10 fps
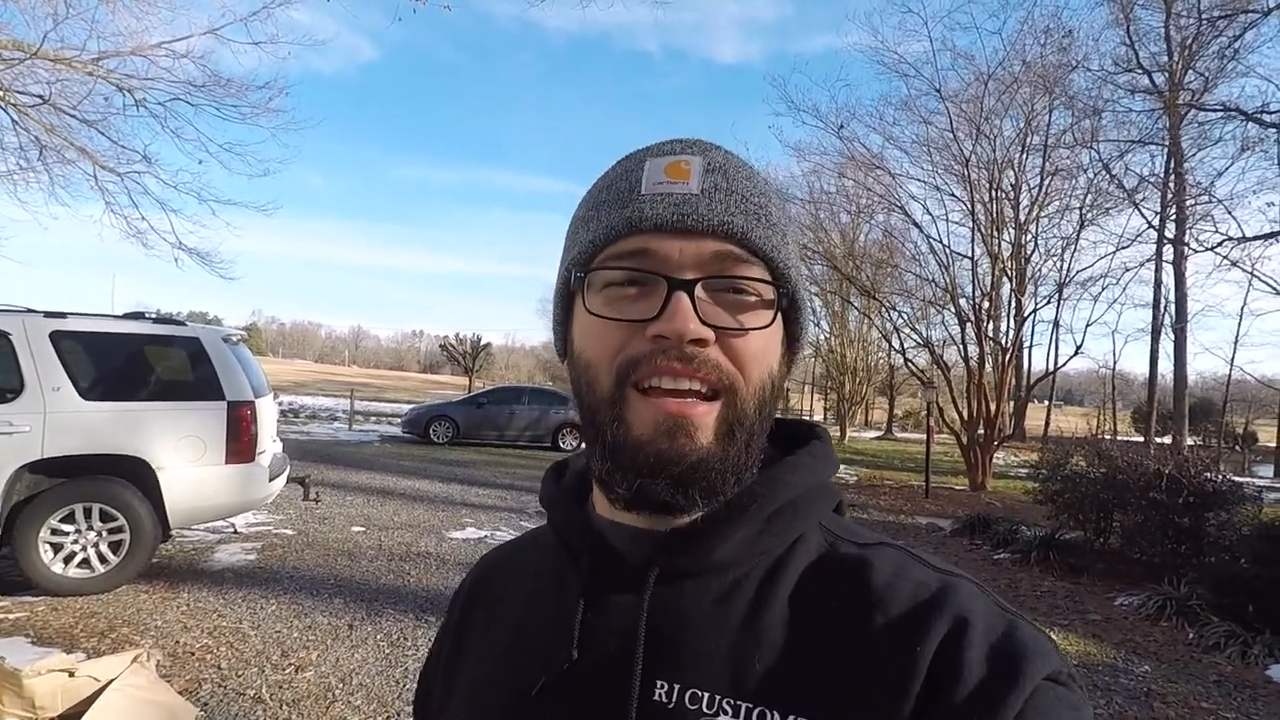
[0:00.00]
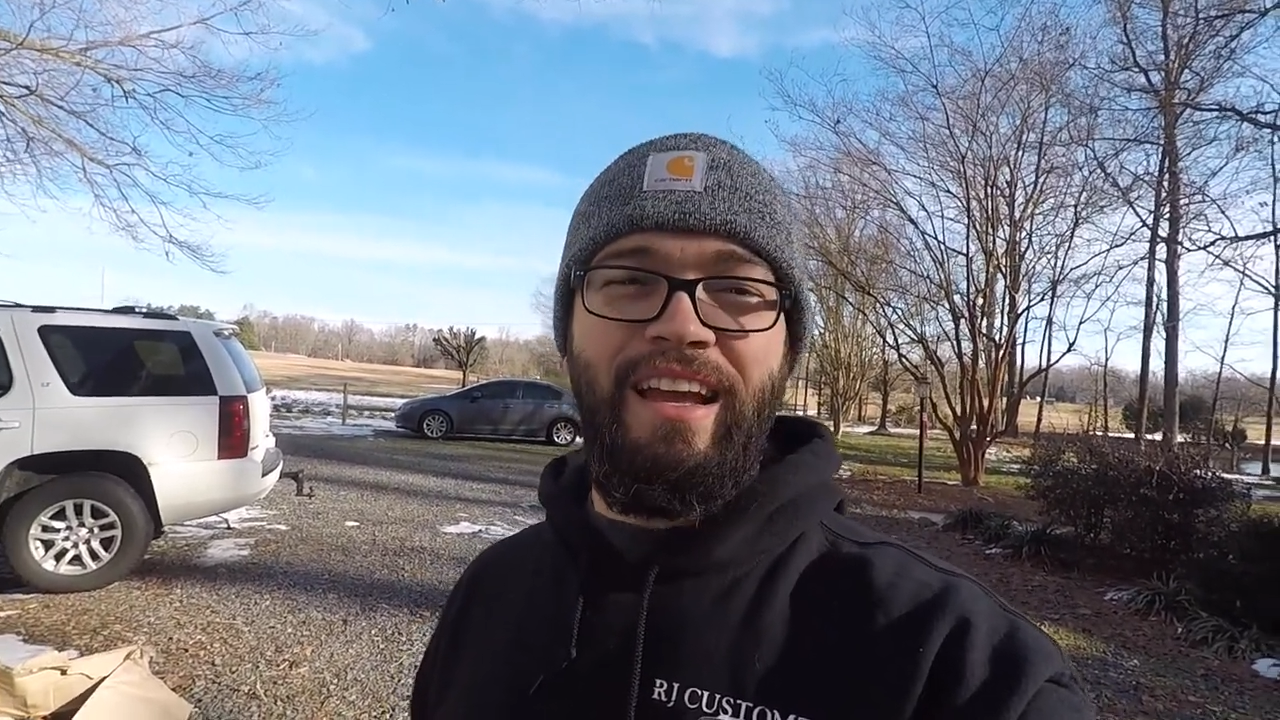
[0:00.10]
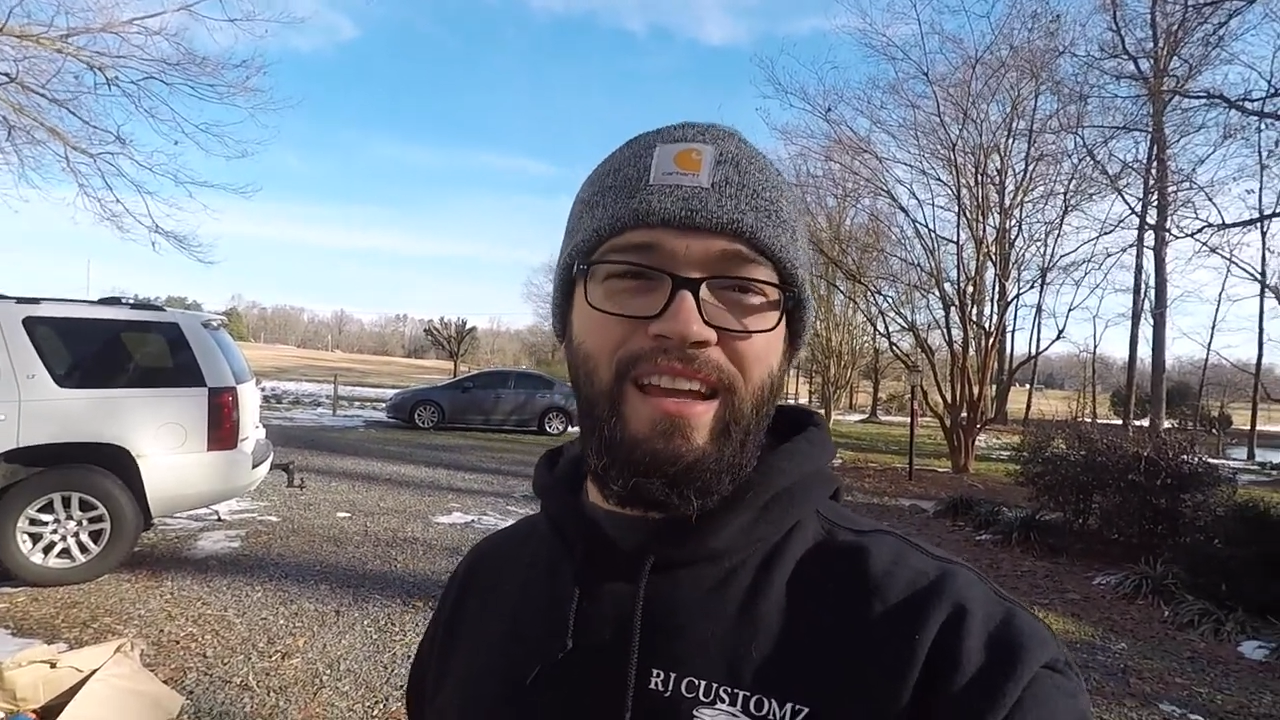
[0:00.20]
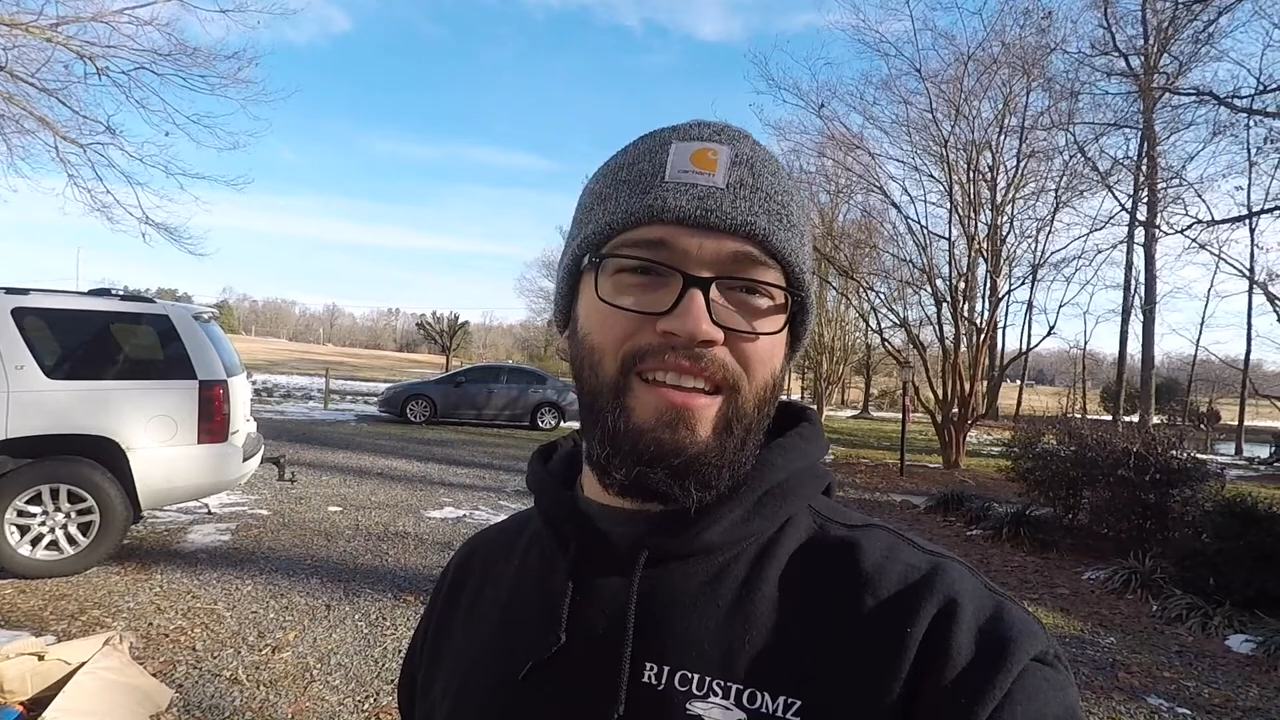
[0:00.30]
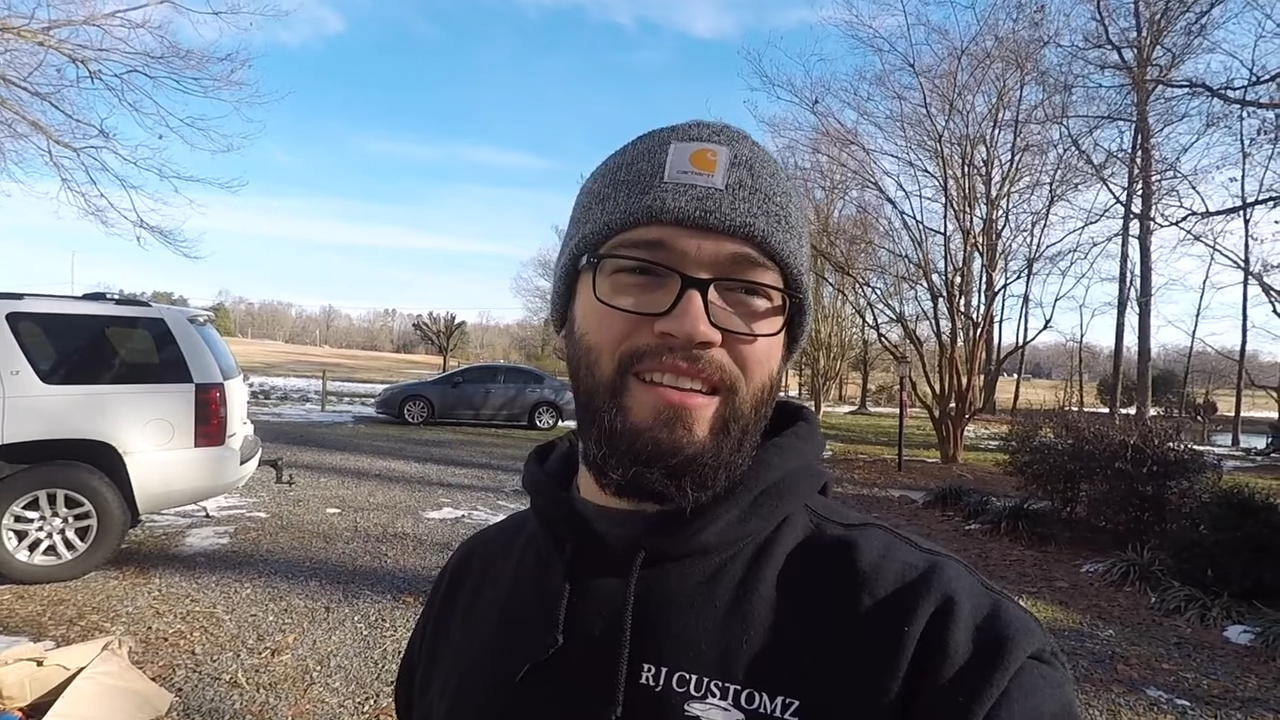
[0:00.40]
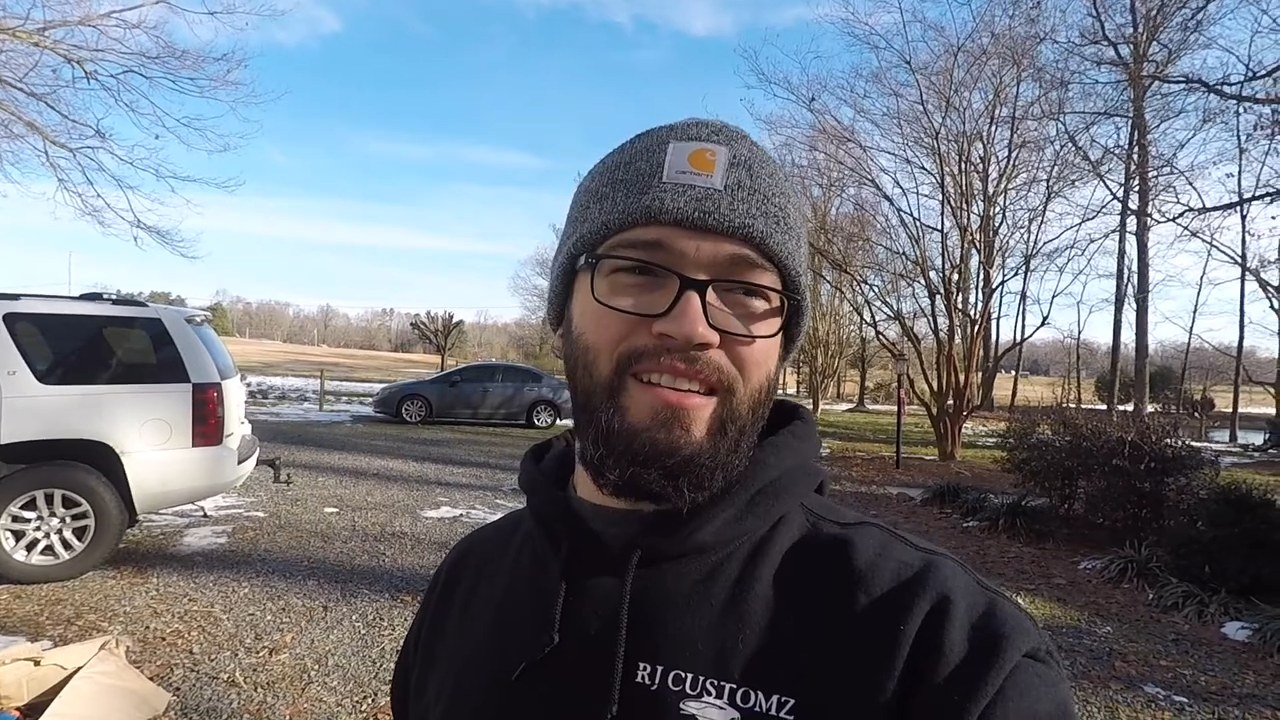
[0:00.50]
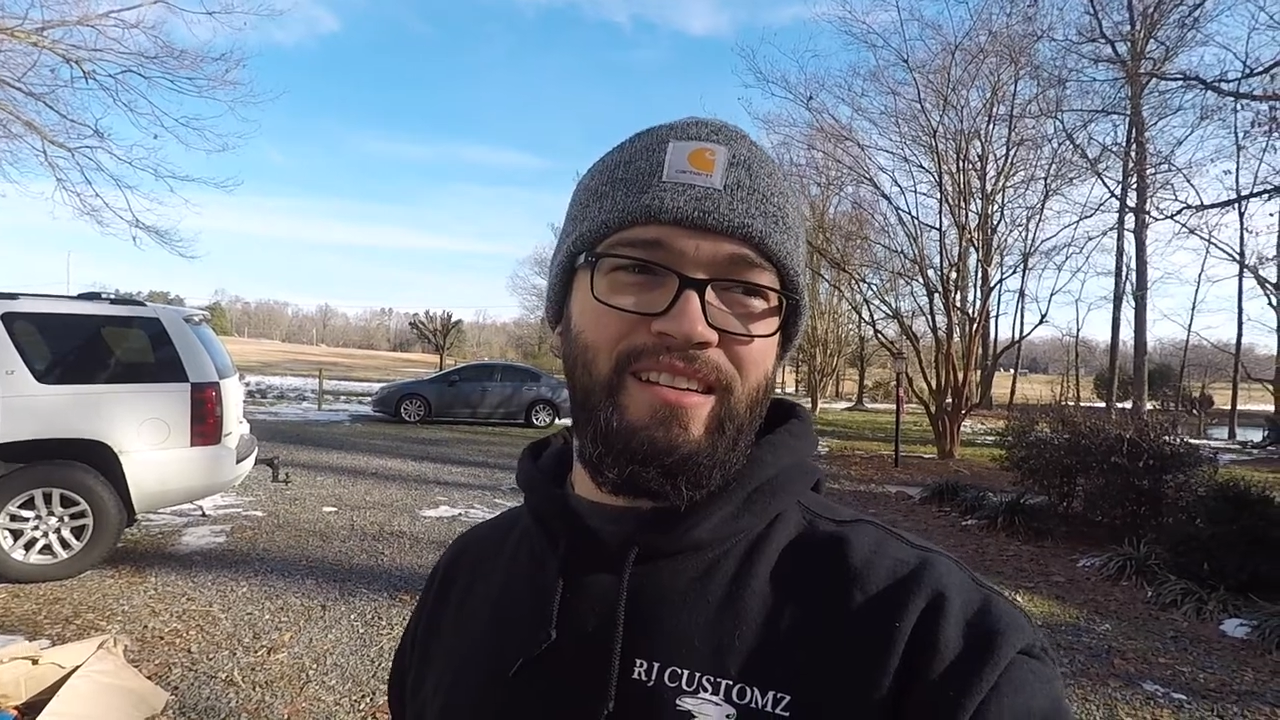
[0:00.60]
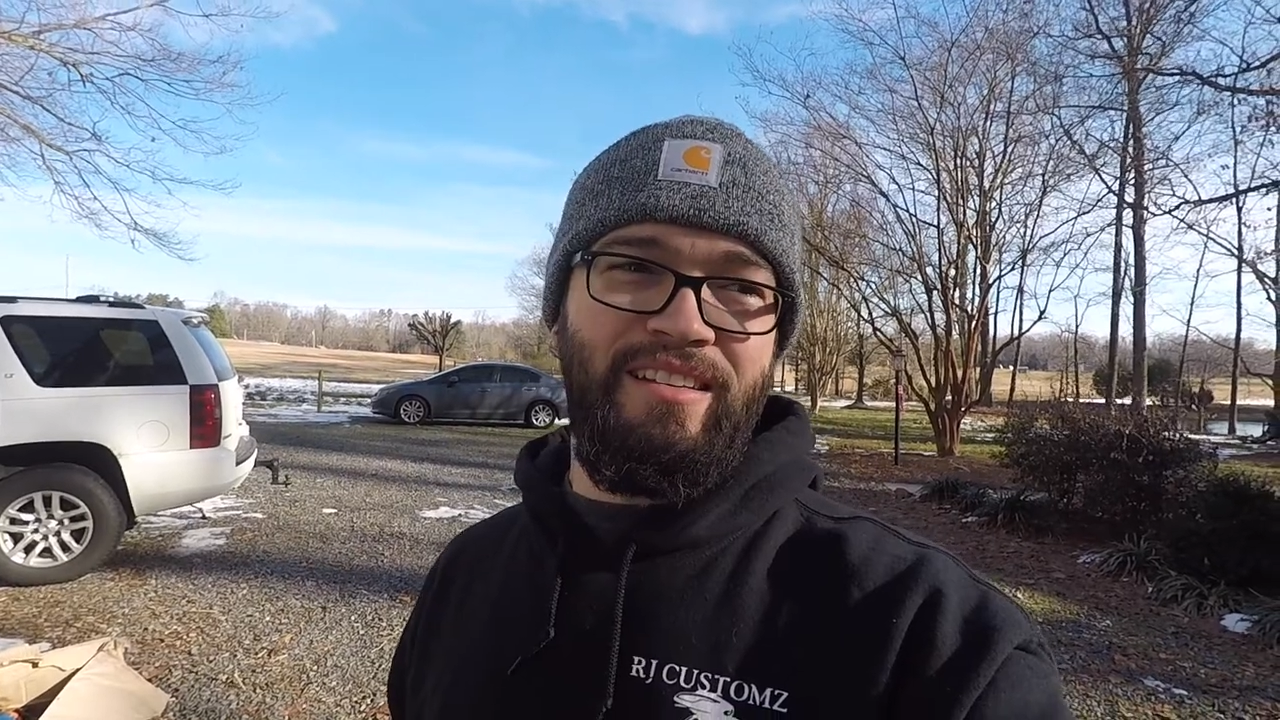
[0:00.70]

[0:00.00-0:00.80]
and